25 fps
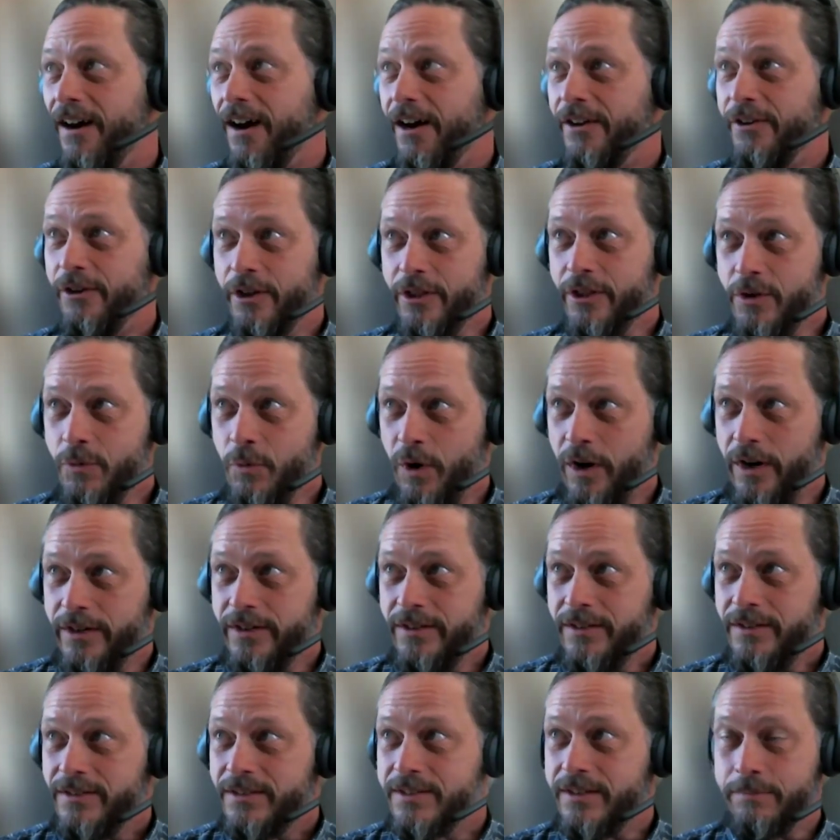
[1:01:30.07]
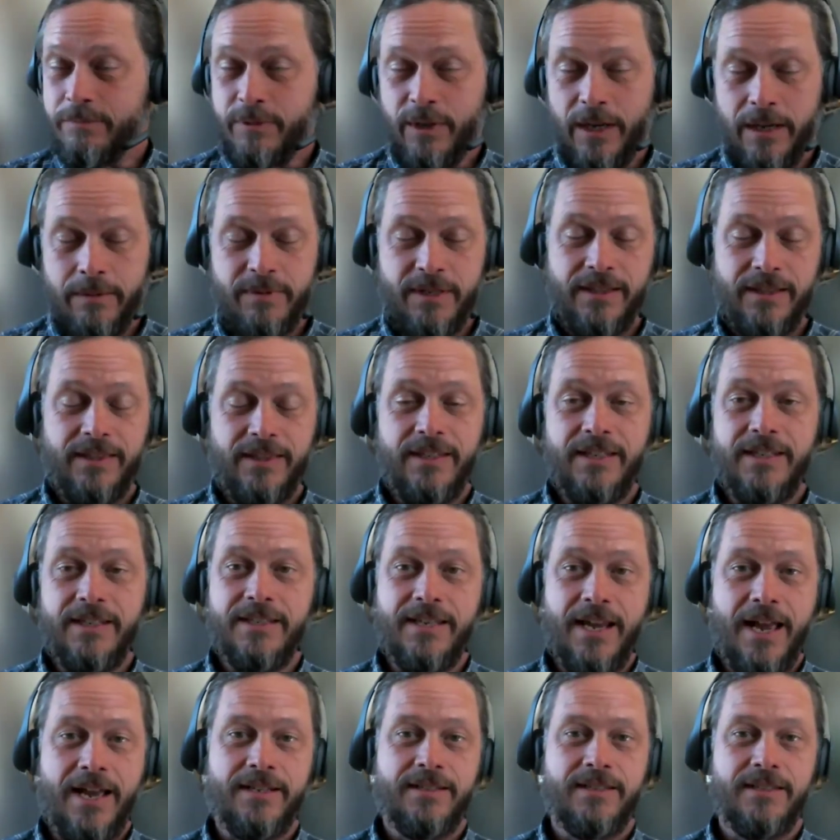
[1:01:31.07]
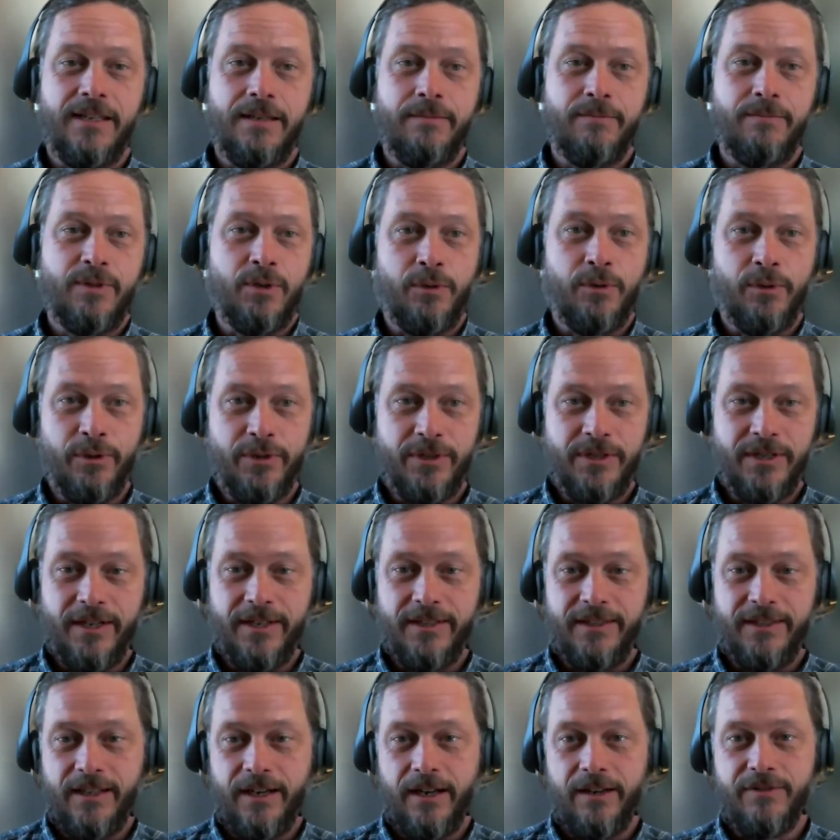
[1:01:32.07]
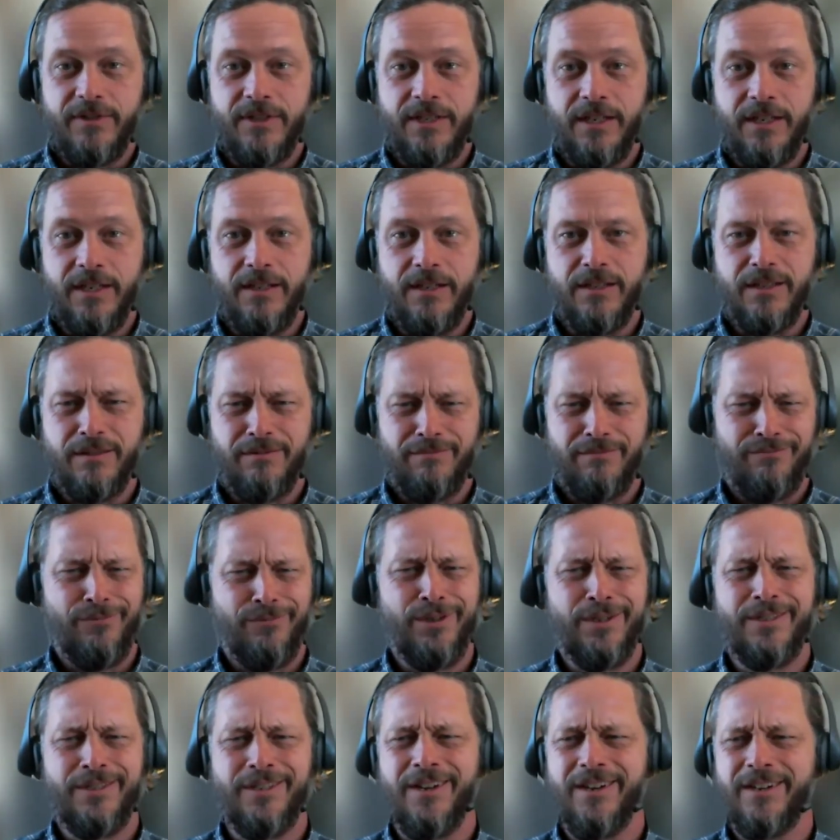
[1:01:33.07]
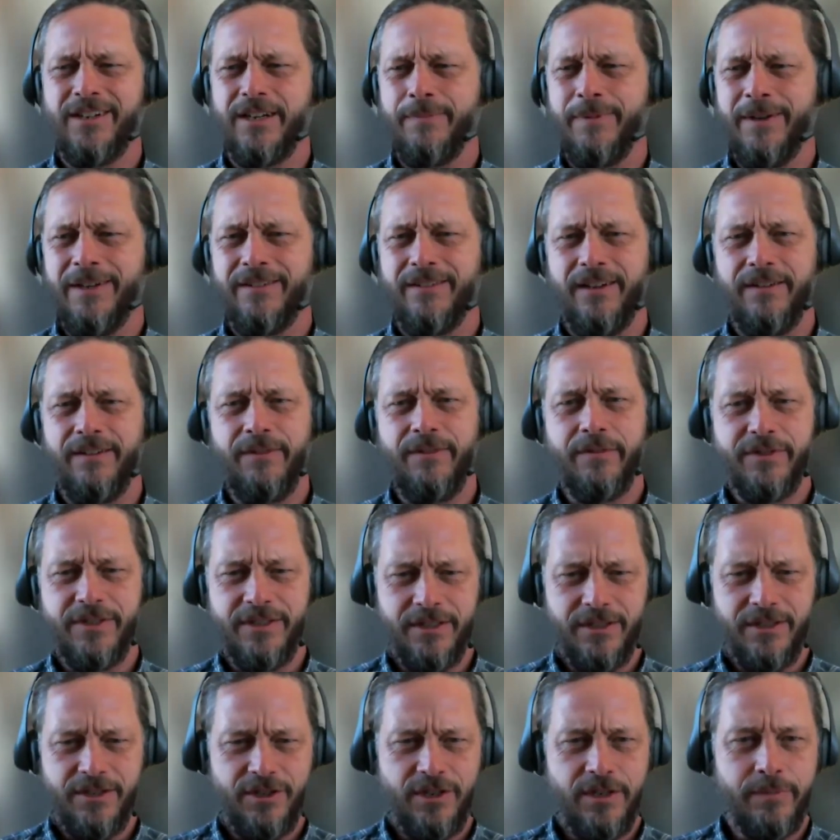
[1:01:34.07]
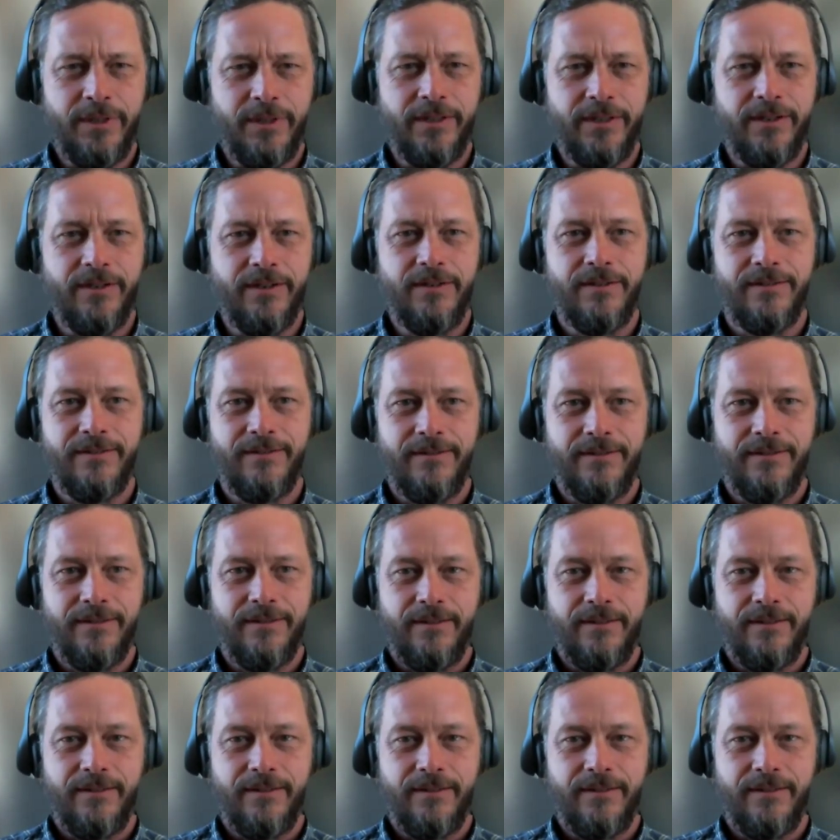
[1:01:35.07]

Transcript: Another one, sometimes at the exact same solar site that I've seen, is what you're talking about. I've never seen sheep in there.